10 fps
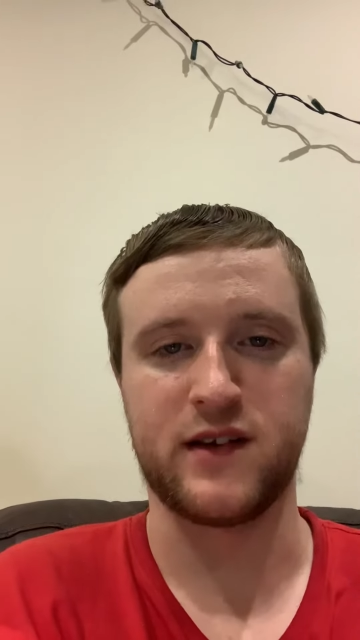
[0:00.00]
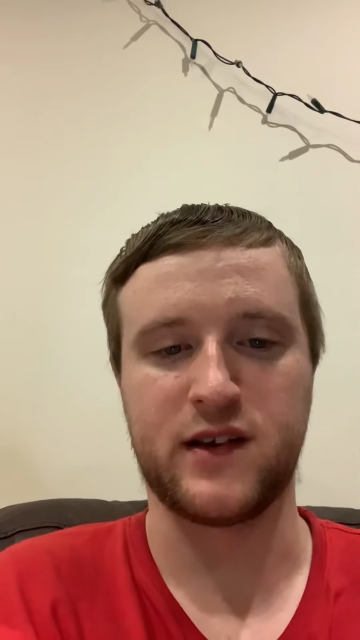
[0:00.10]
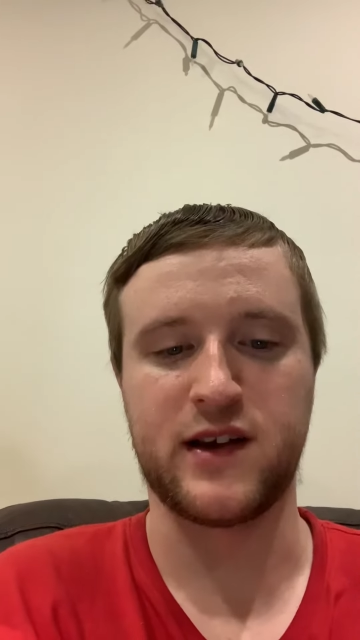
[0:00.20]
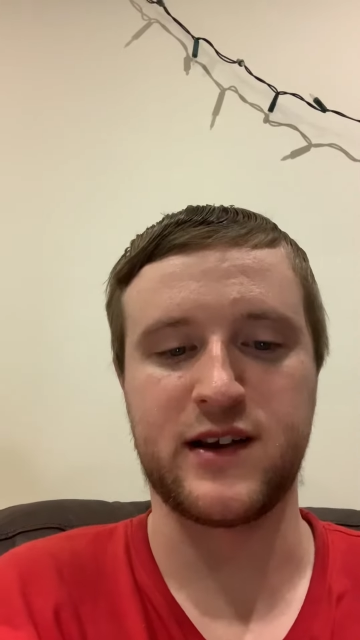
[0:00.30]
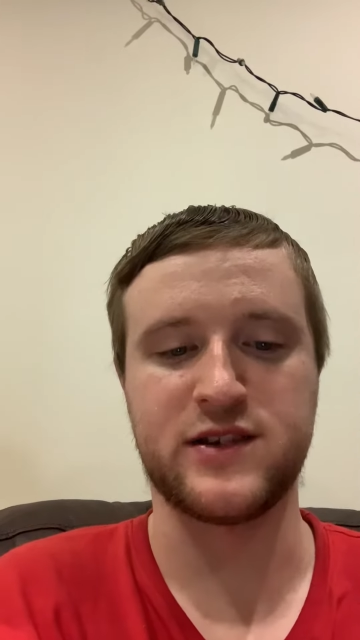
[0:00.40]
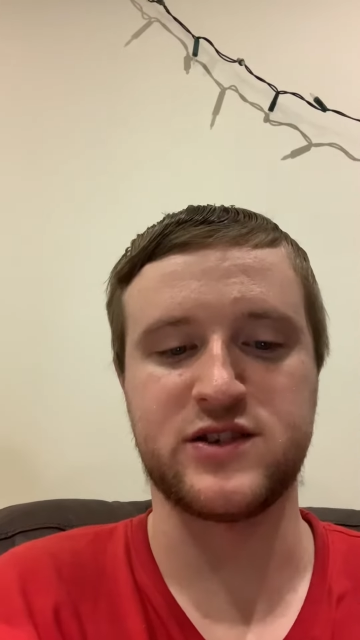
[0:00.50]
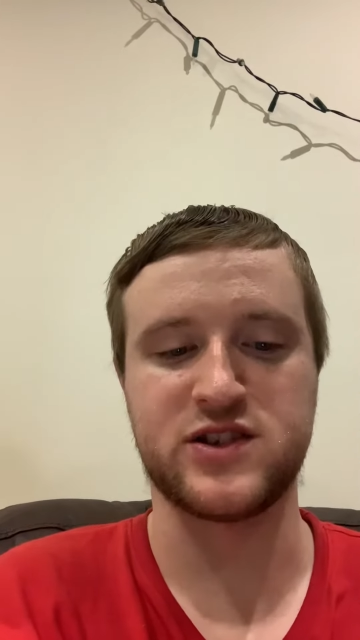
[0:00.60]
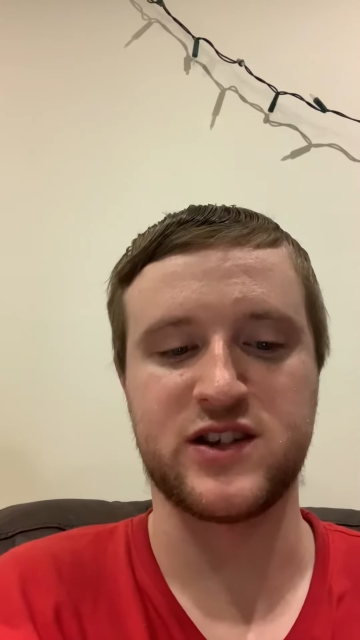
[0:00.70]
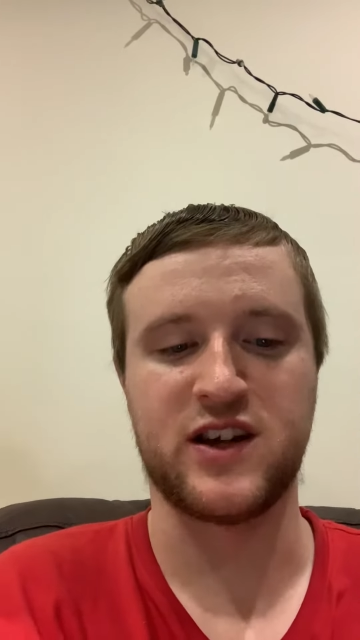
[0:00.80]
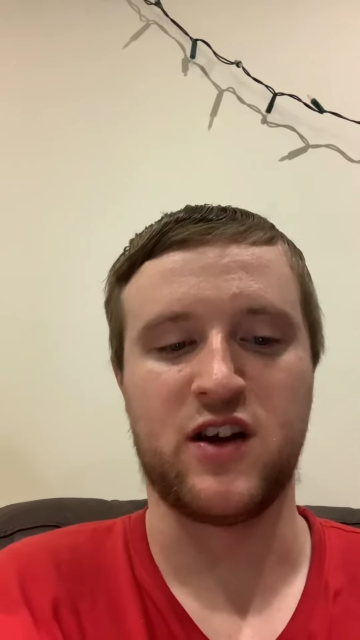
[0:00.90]

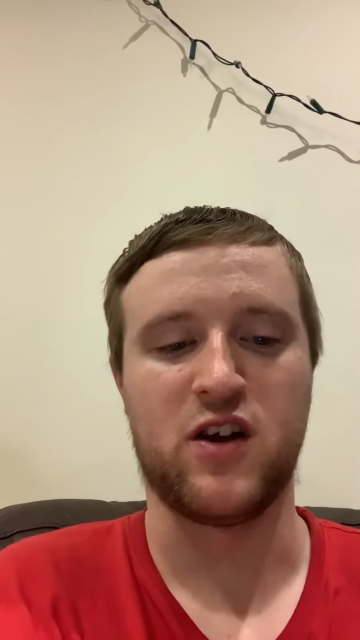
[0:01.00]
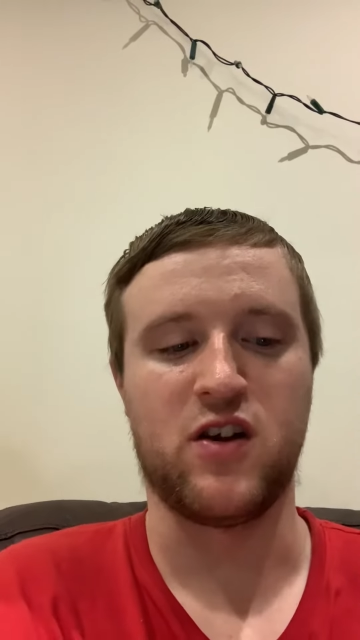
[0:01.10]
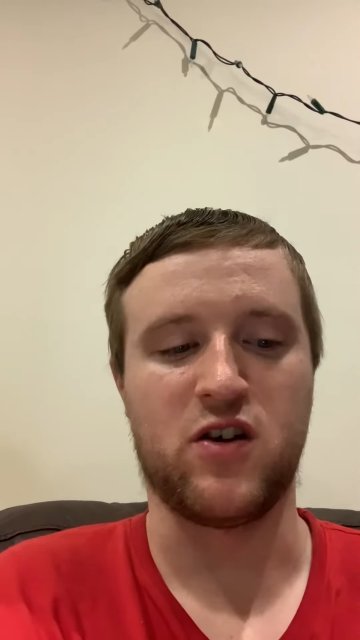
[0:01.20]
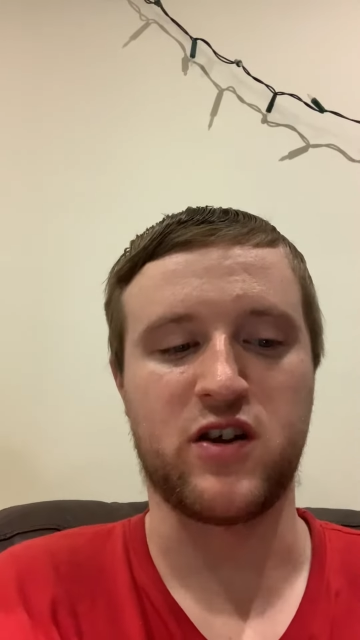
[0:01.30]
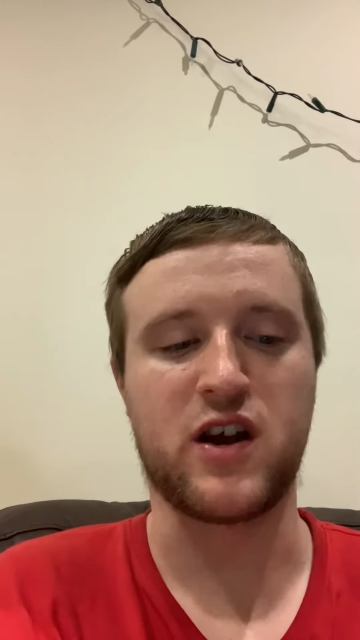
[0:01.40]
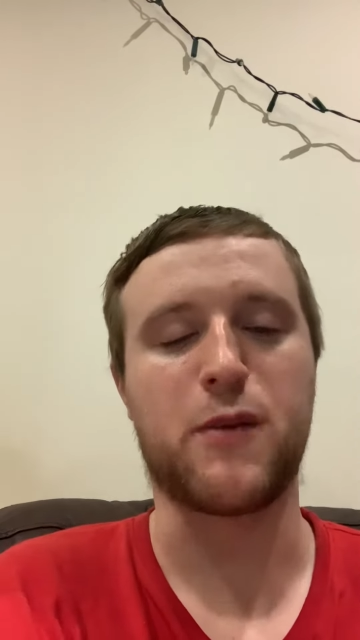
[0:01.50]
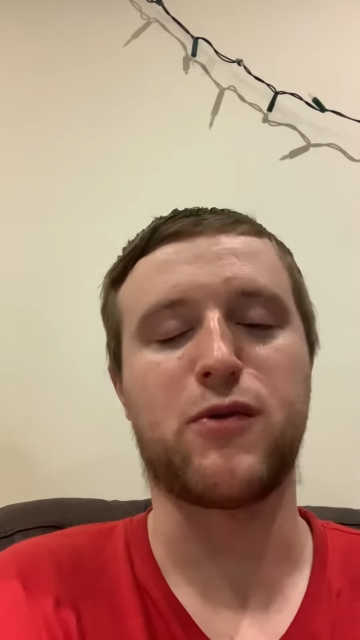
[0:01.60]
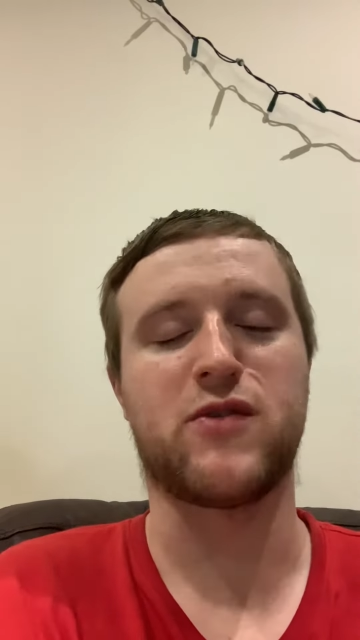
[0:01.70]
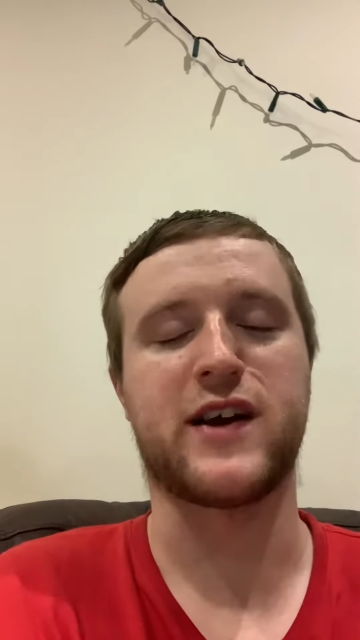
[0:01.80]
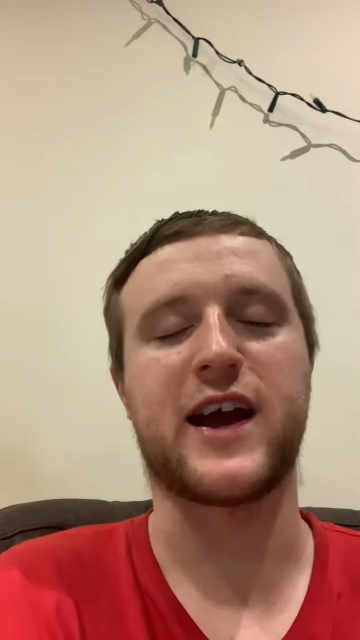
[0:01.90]
Because on a
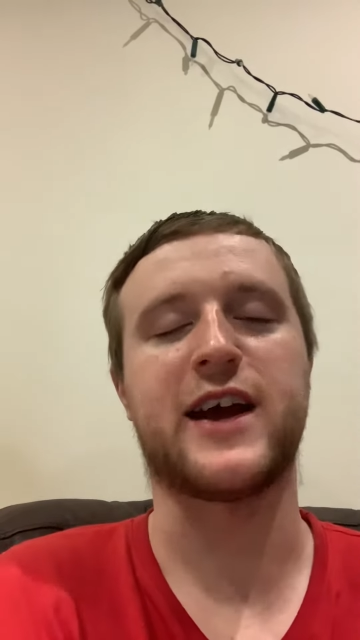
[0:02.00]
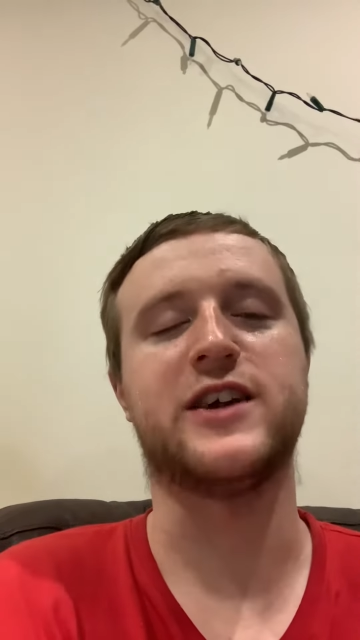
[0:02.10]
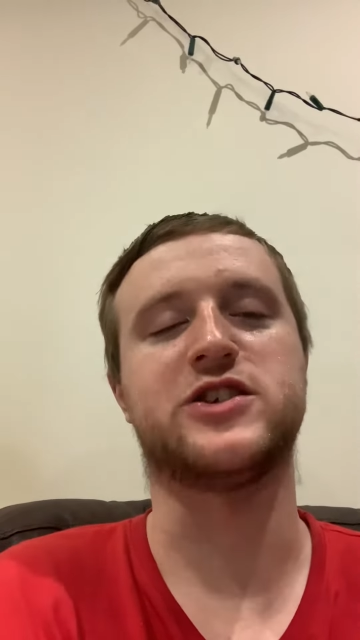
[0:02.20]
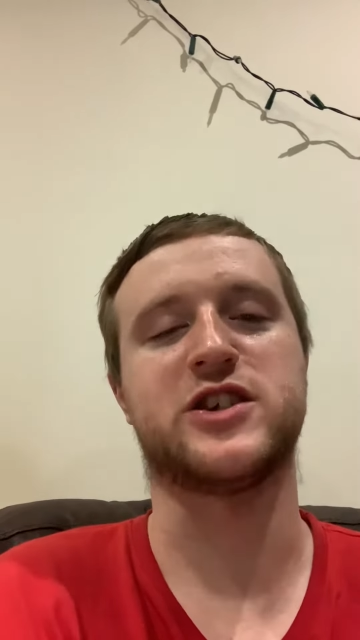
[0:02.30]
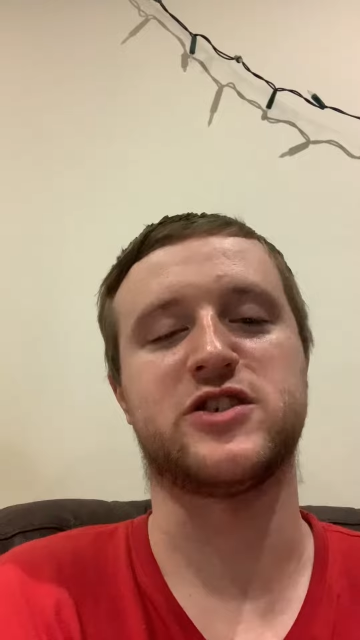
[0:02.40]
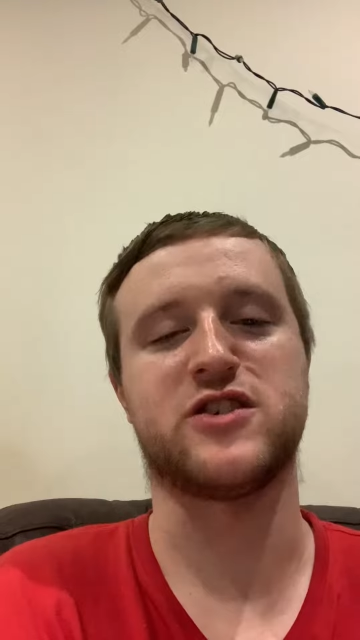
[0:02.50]
couple of occasions,